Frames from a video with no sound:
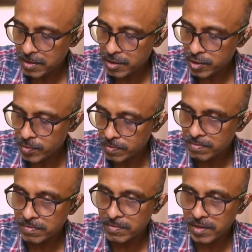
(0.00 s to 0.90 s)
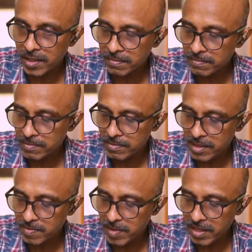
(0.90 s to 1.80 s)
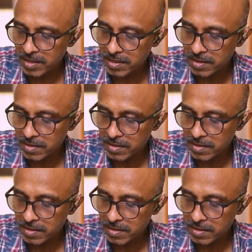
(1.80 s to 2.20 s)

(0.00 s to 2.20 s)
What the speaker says: 2. Okay, let's make it